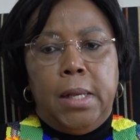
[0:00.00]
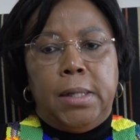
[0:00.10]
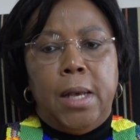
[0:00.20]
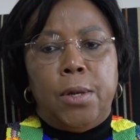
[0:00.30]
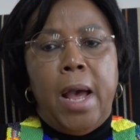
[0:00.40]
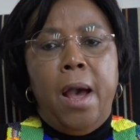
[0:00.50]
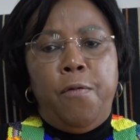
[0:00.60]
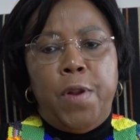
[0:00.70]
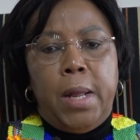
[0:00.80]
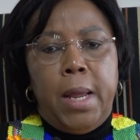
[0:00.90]
South
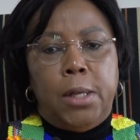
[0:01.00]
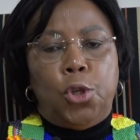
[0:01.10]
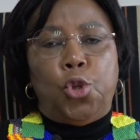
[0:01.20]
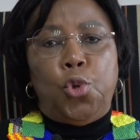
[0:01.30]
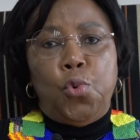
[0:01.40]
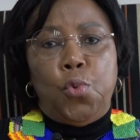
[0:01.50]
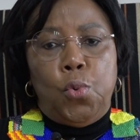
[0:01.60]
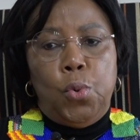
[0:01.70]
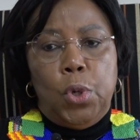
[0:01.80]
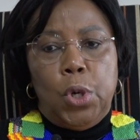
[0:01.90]
Africans
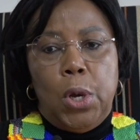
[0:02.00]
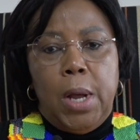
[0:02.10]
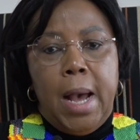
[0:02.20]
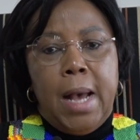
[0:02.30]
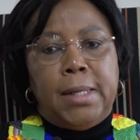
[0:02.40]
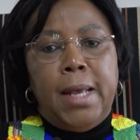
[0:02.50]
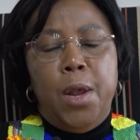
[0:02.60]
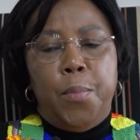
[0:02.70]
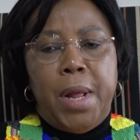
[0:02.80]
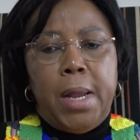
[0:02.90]
too are
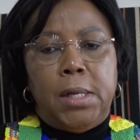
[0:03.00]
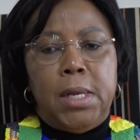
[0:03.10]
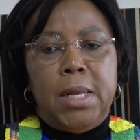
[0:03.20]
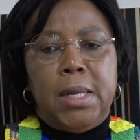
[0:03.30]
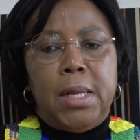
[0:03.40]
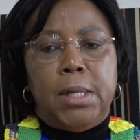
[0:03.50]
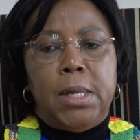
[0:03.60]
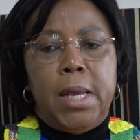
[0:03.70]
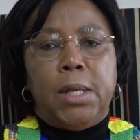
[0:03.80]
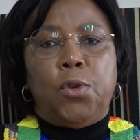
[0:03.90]
celebrating
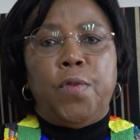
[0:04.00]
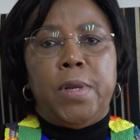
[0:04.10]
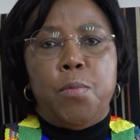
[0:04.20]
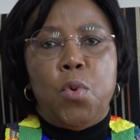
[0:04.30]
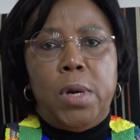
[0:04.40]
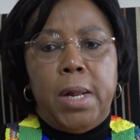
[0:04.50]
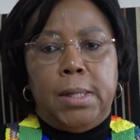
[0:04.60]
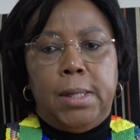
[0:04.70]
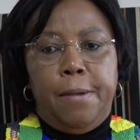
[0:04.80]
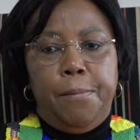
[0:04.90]
30 years of
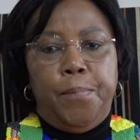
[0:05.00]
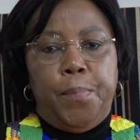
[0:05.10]
democracy.